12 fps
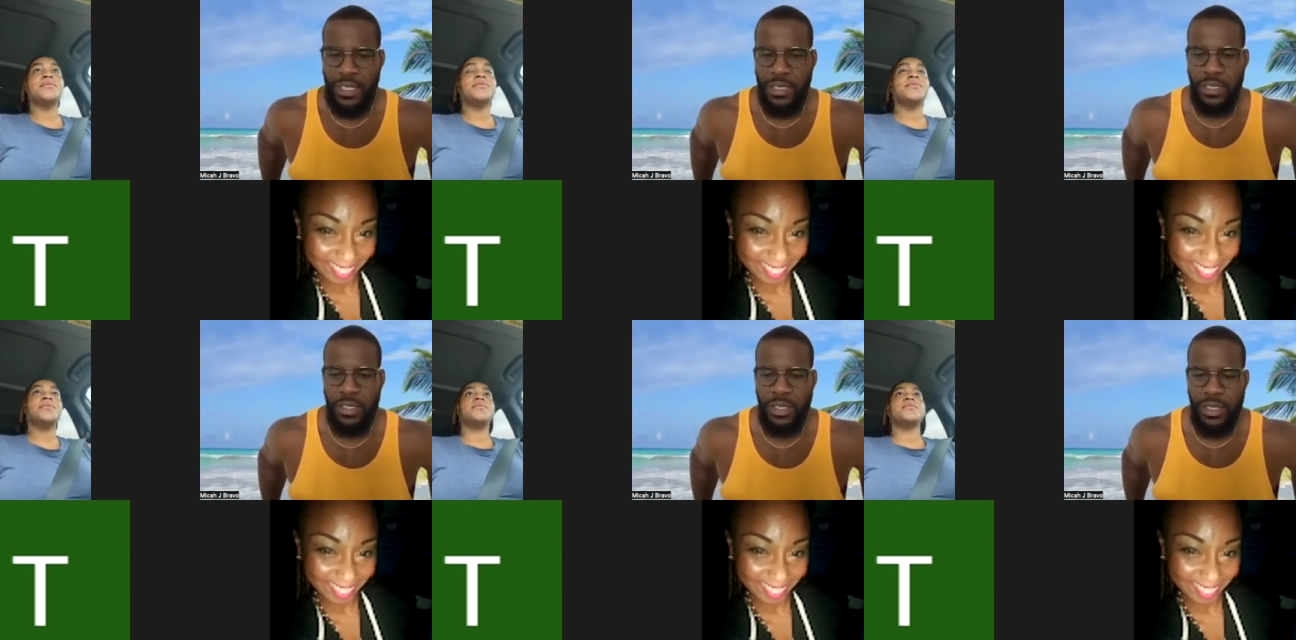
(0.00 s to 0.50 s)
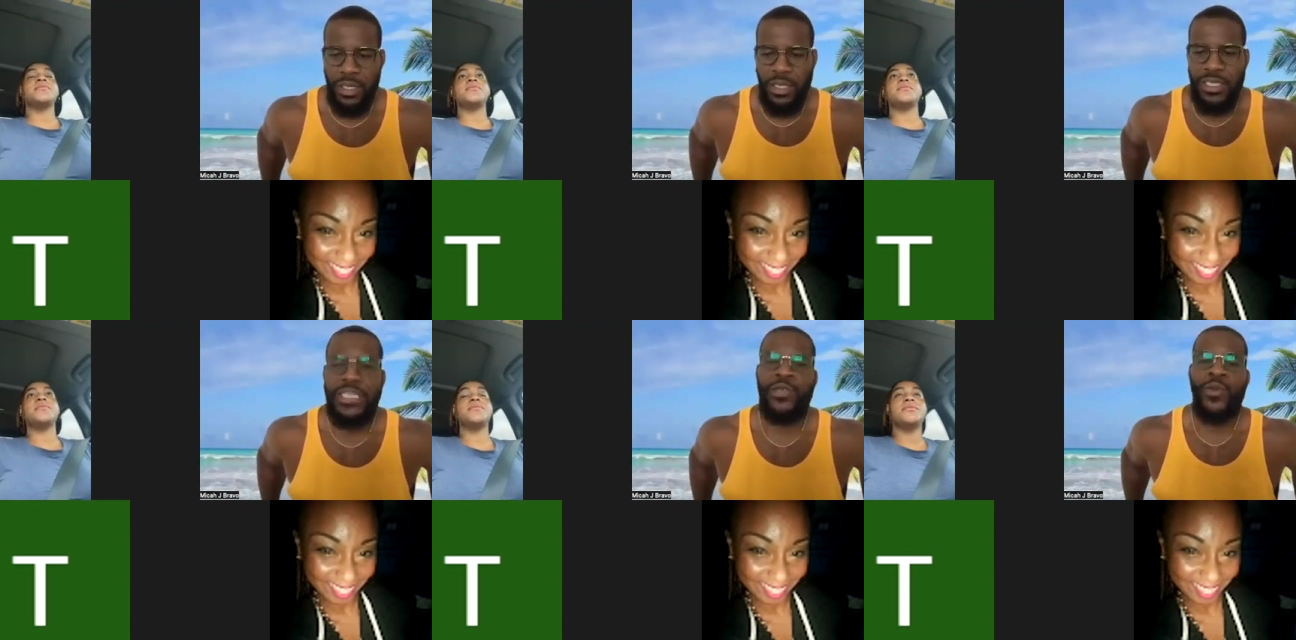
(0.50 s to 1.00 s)
Speaker 1: year,
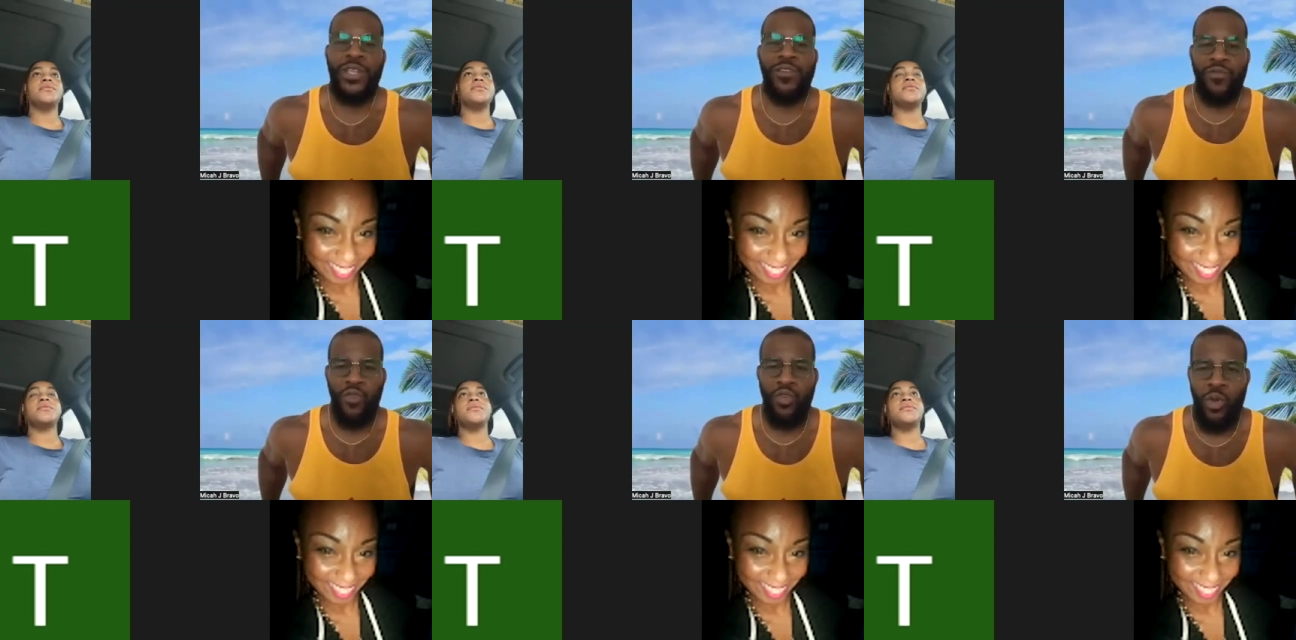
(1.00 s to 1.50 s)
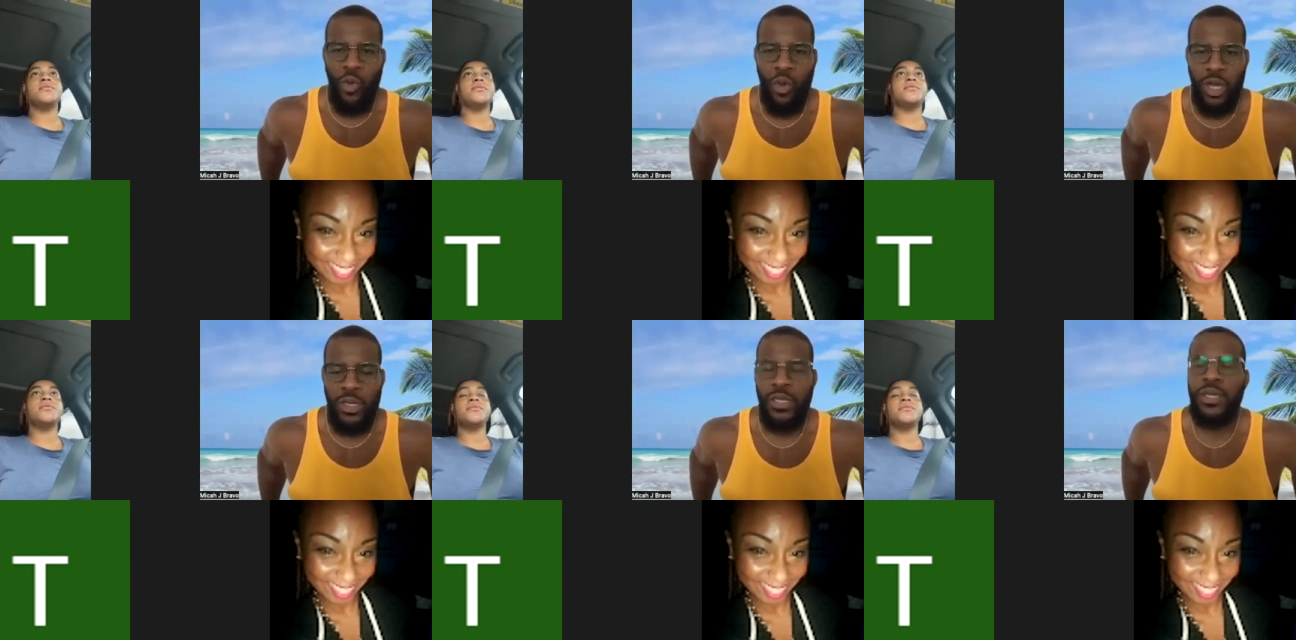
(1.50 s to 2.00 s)
since we're in the fourth
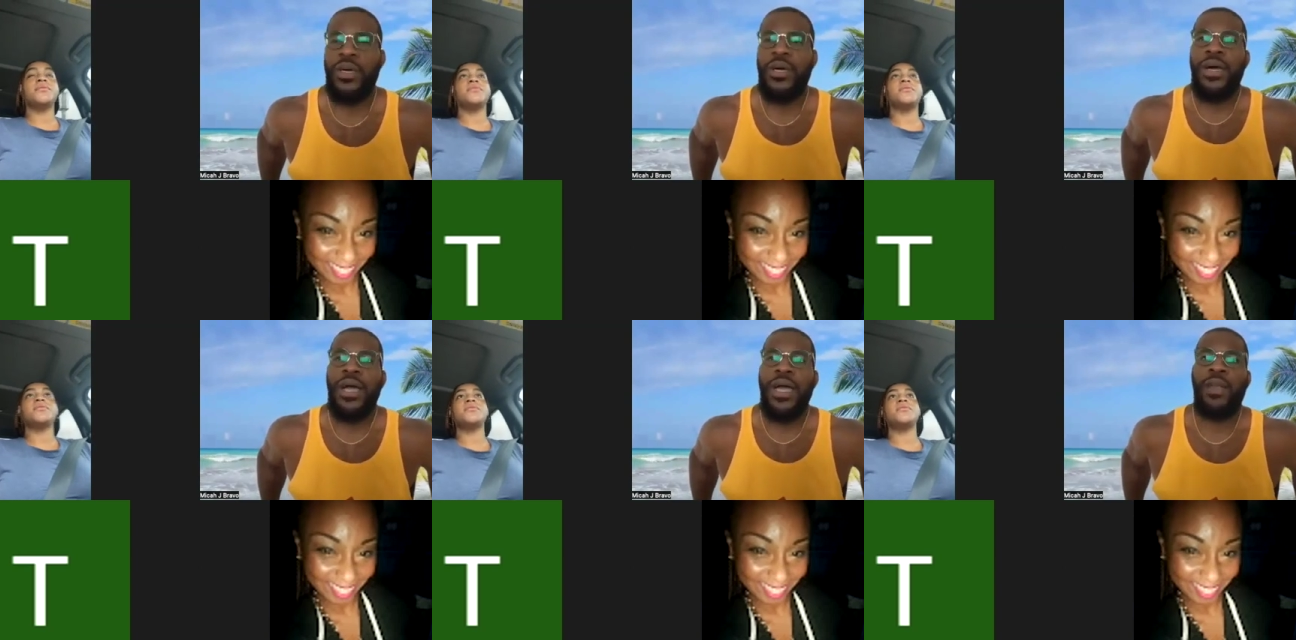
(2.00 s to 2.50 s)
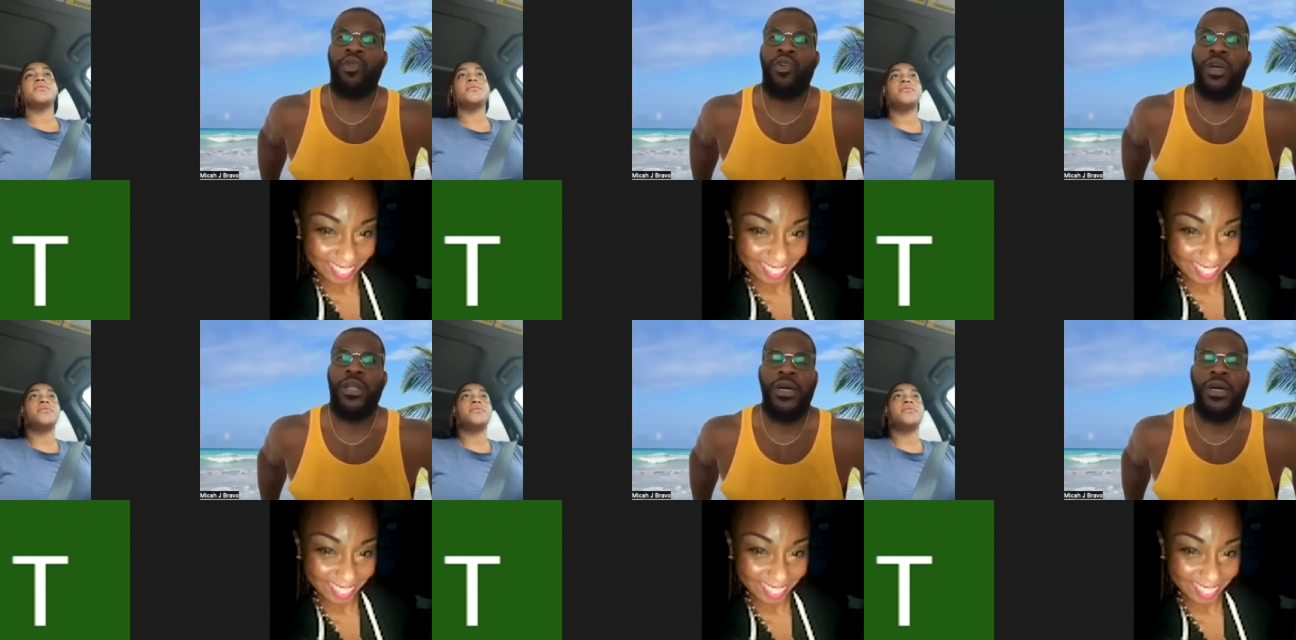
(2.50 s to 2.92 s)
quarter, and I'm going to.